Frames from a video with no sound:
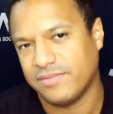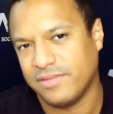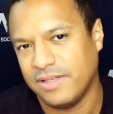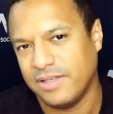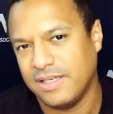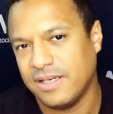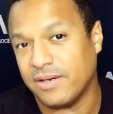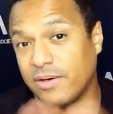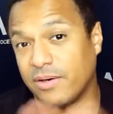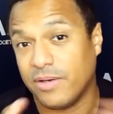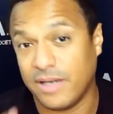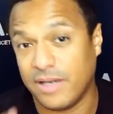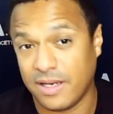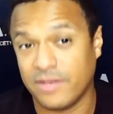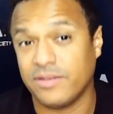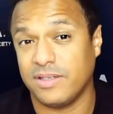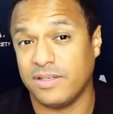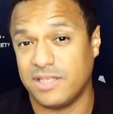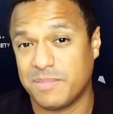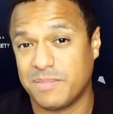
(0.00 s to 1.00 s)
in
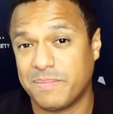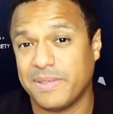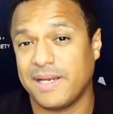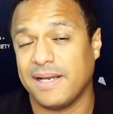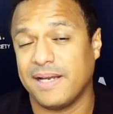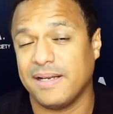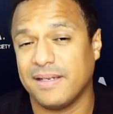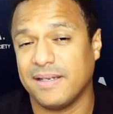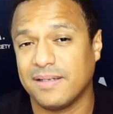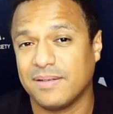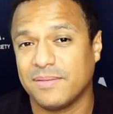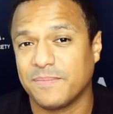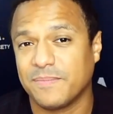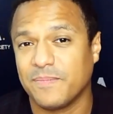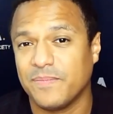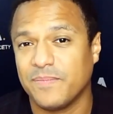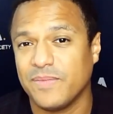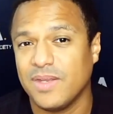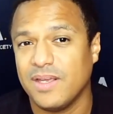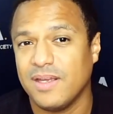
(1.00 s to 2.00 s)
on this planet,
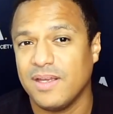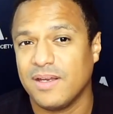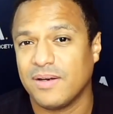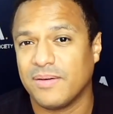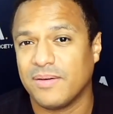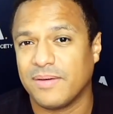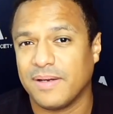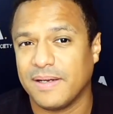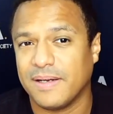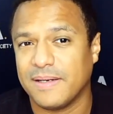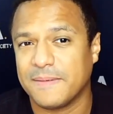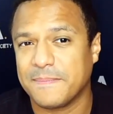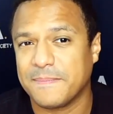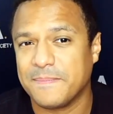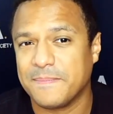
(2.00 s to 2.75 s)
right?